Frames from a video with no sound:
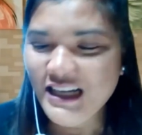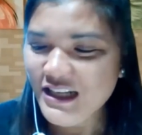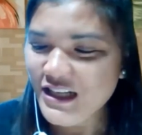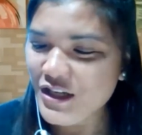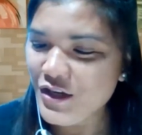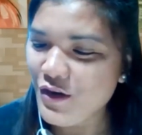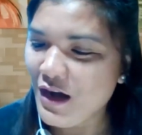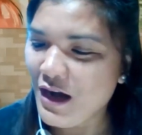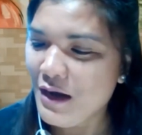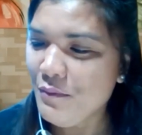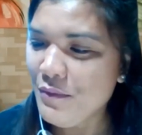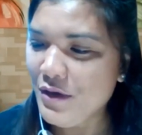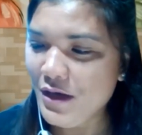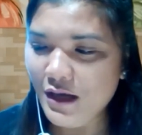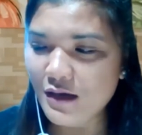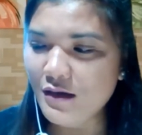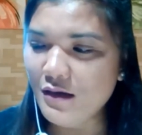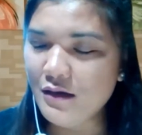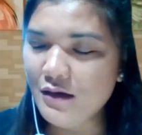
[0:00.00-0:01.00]
so
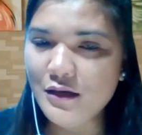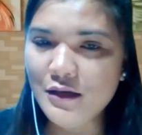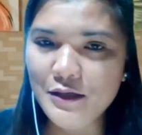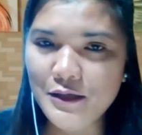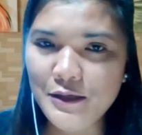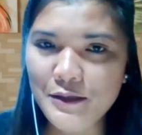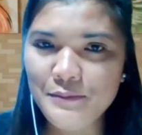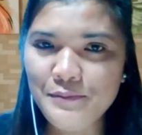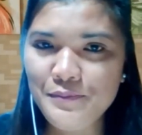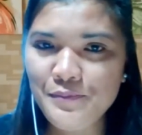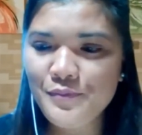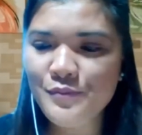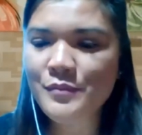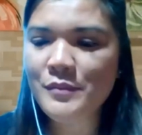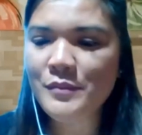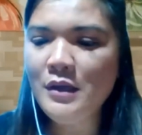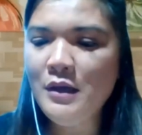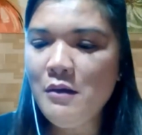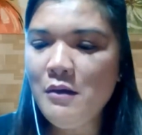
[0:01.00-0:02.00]
Ami,
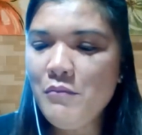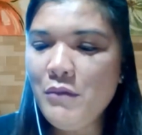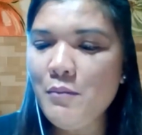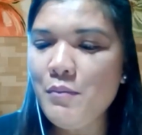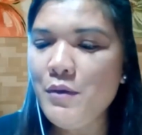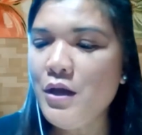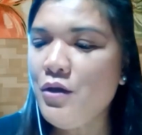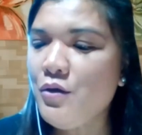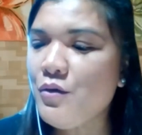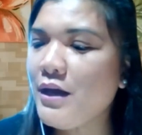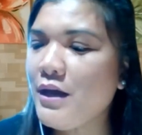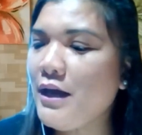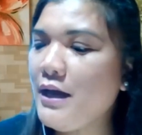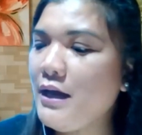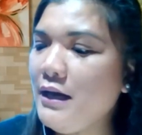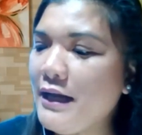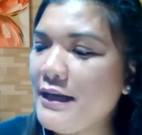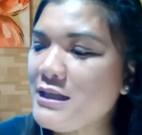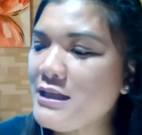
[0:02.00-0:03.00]
maybe you
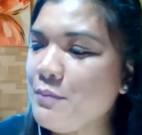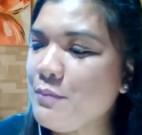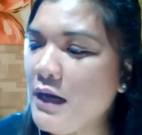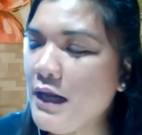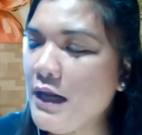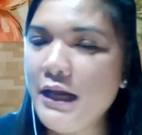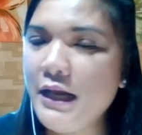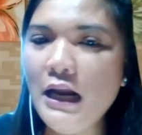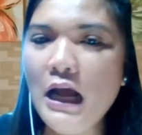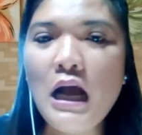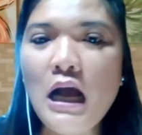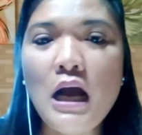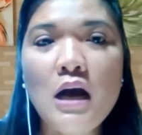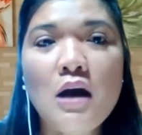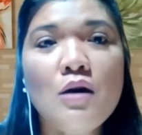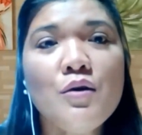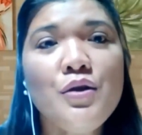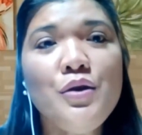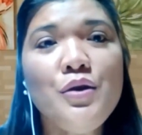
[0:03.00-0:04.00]
can explain
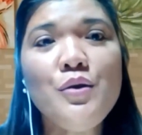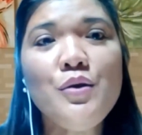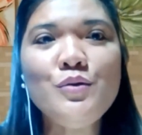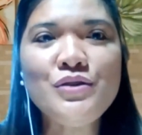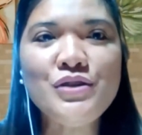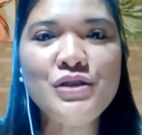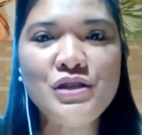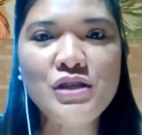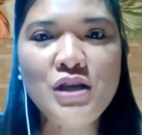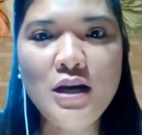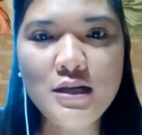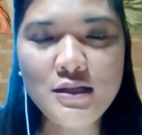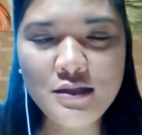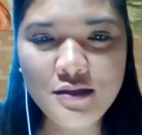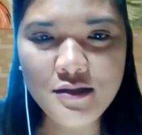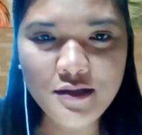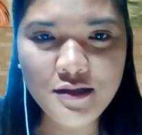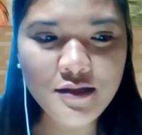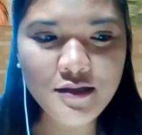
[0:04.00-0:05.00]
how you
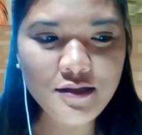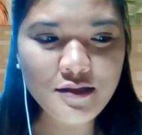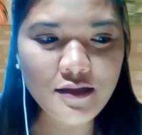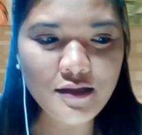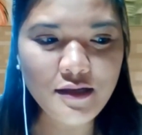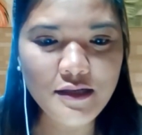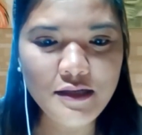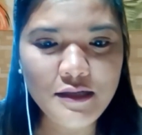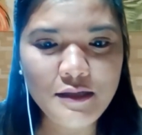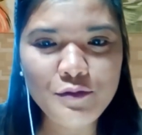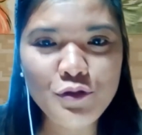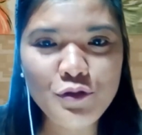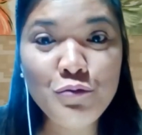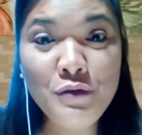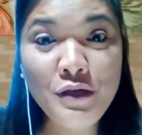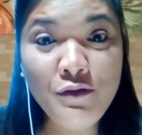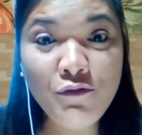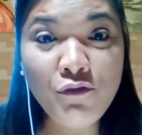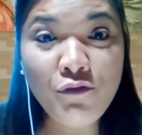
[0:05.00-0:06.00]
started to
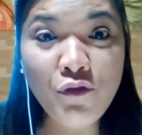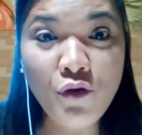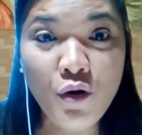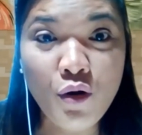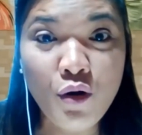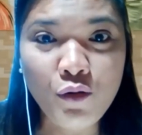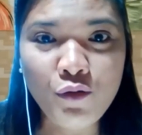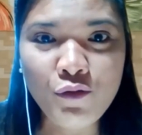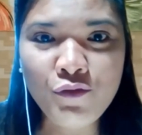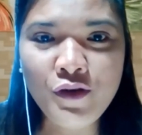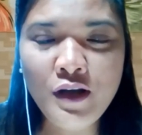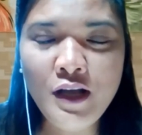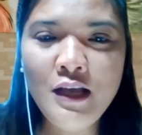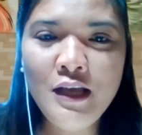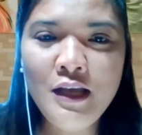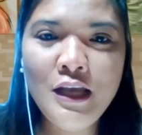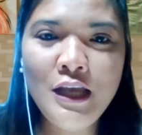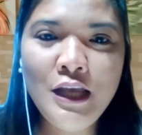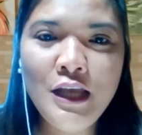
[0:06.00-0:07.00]
be involved
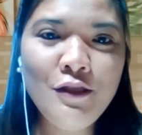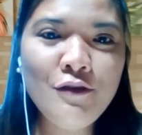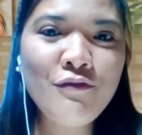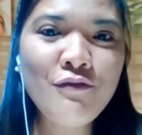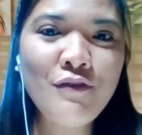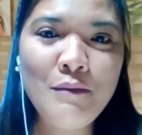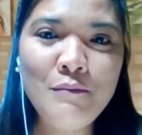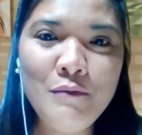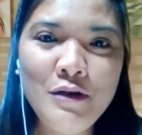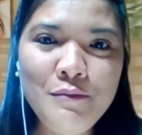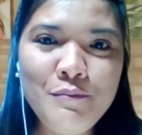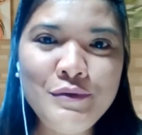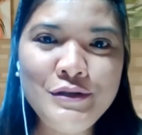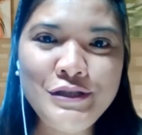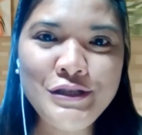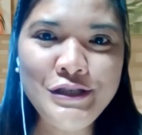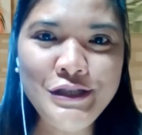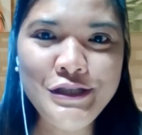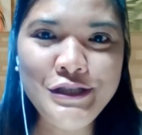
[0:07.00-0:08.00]
in the family
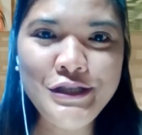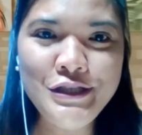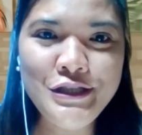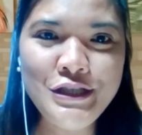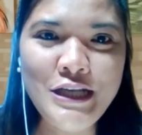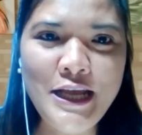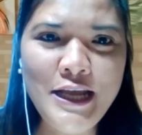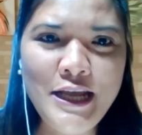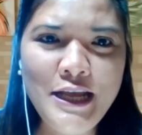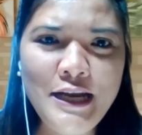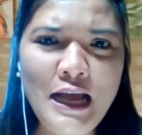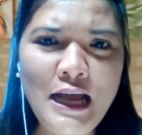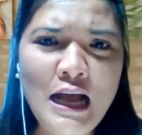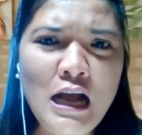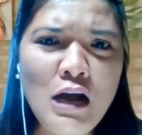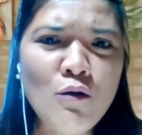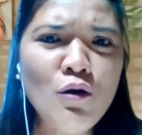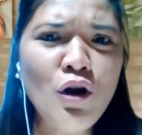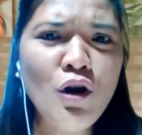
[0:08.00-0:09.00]
business, and
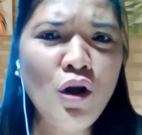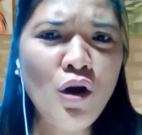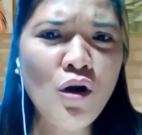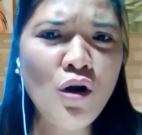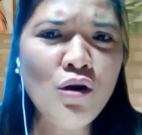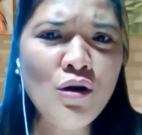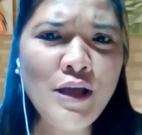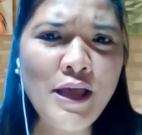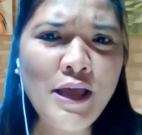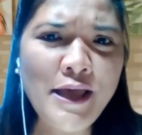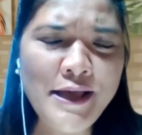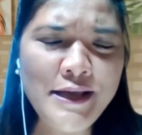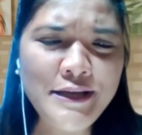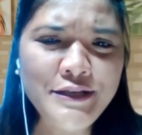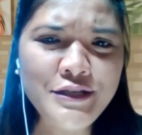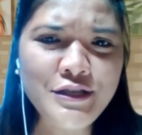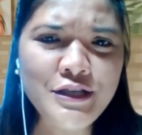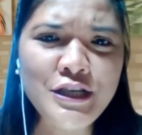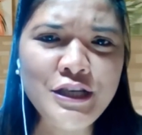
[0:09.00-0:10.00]
how long
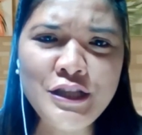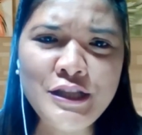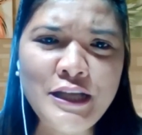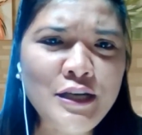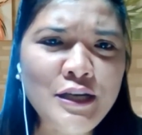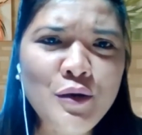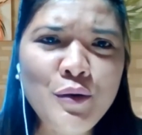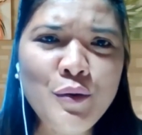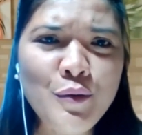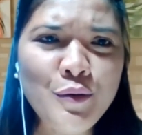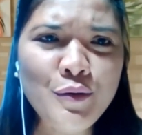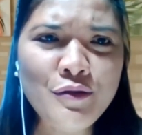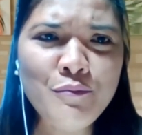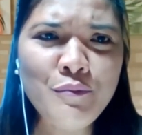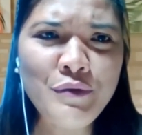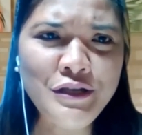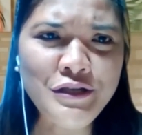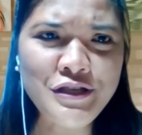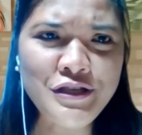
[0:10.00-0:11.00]
has the Tandoor
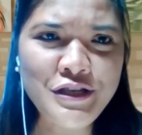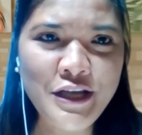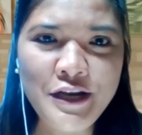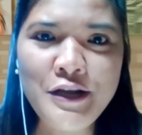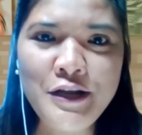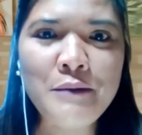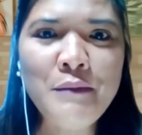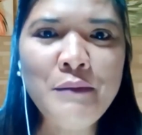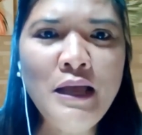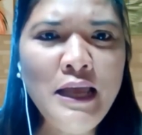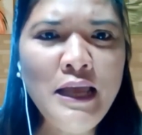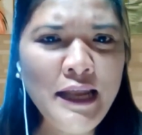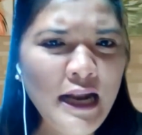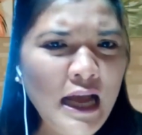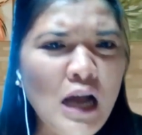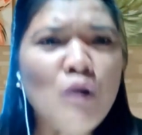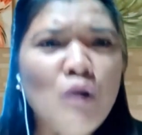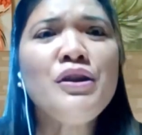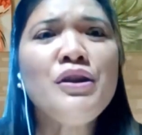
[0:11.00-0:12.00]
been set up, and
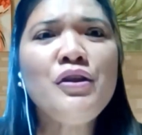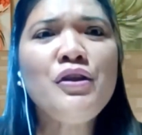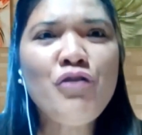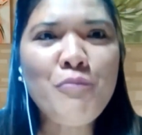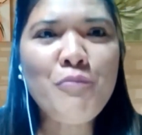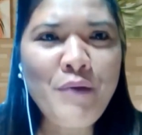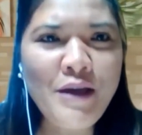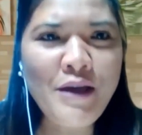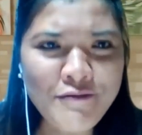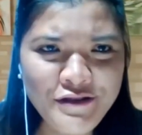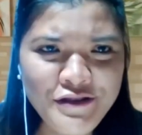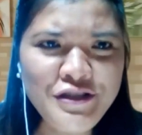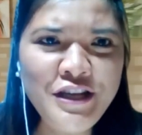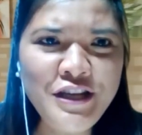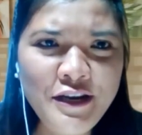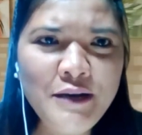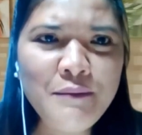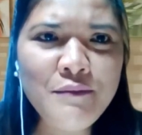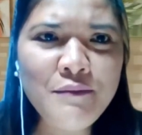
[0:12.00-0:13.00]
how did your parents
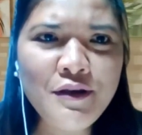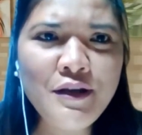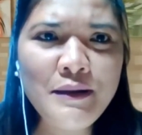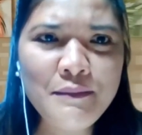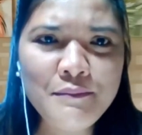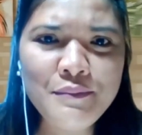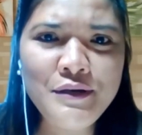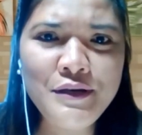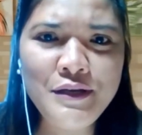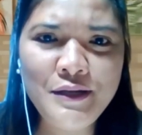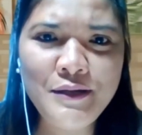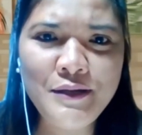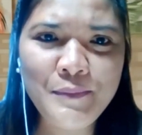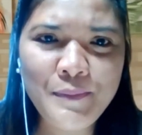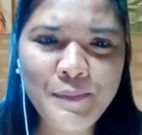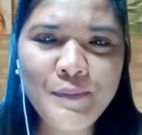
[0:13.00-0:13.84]
set up the company?